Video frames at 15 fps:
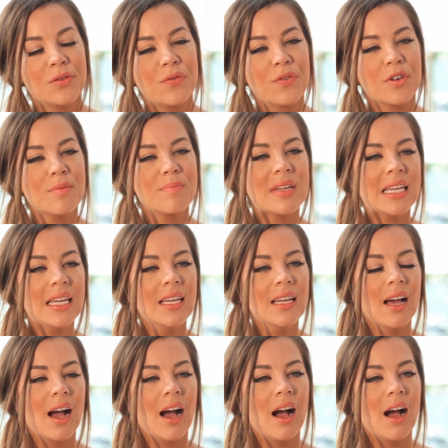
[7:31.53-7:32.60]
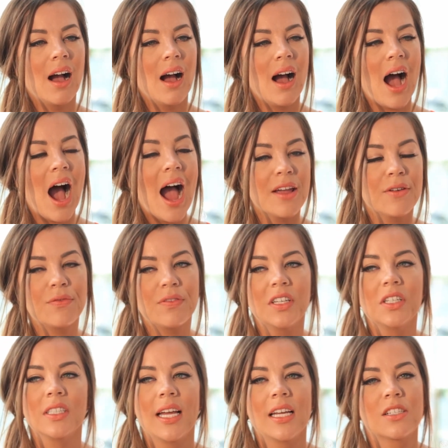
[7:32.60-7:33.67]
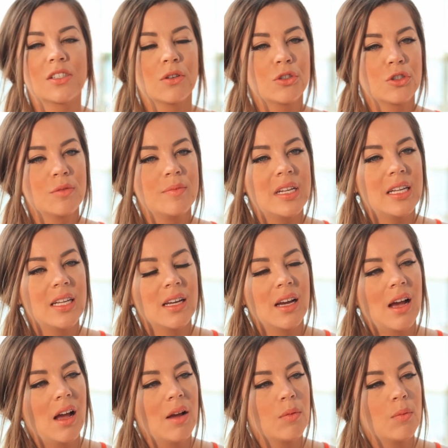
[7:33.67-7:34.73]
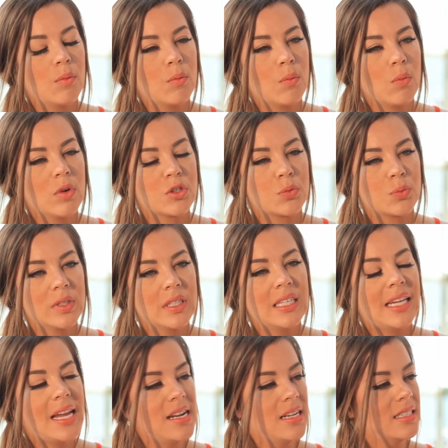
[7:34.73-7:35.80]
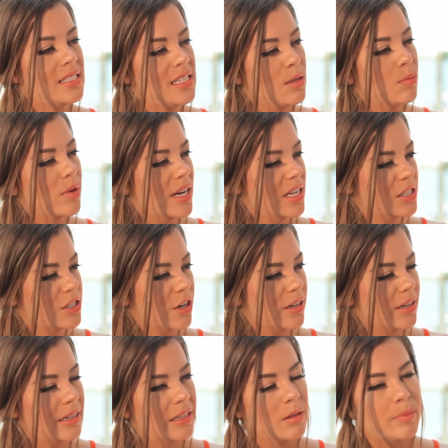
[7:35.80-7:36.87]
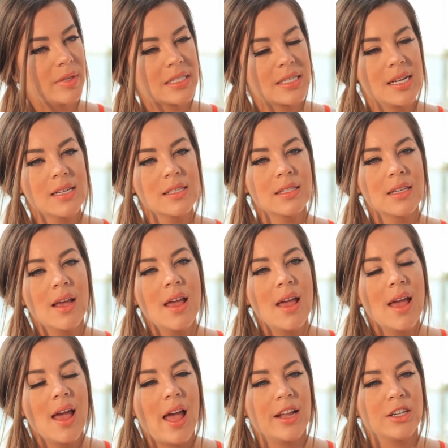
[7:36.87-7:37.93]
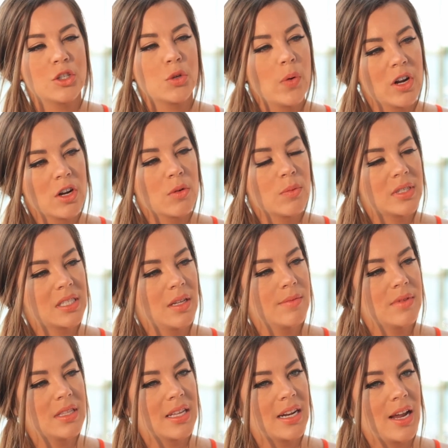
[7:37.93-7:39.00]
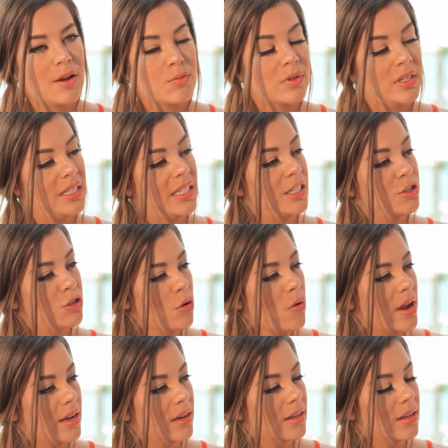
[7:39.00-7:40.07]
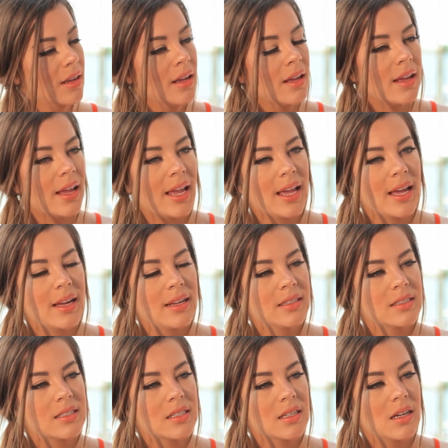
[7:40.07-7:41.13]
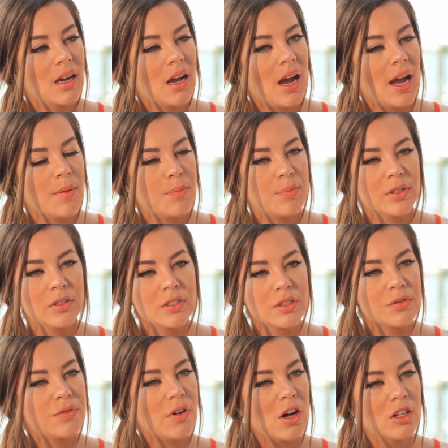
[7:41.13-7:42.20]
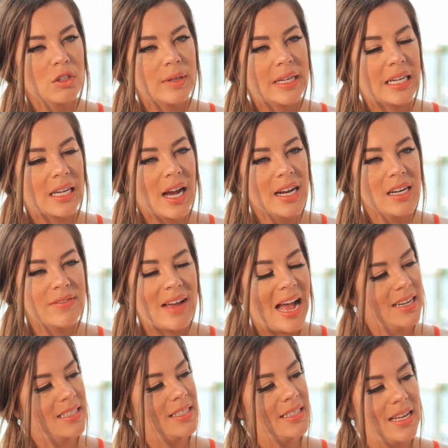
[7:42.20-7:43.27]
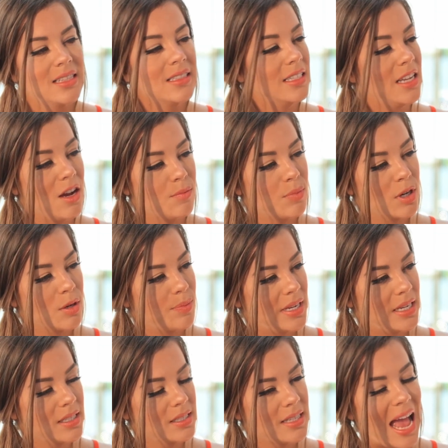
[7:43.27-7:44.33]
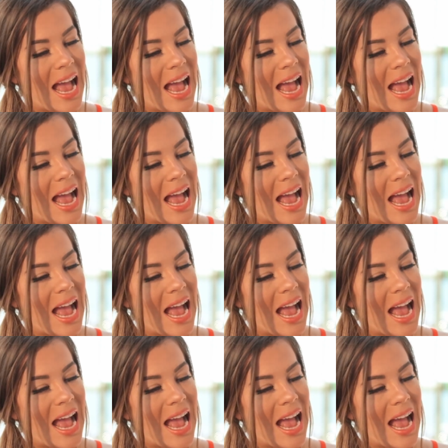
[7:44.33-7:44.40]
For me, I feel like social media was really gaining steam when I started in the business, and Twitter was something that I really enjoyed. And I built a following kind of accidentally on purpose.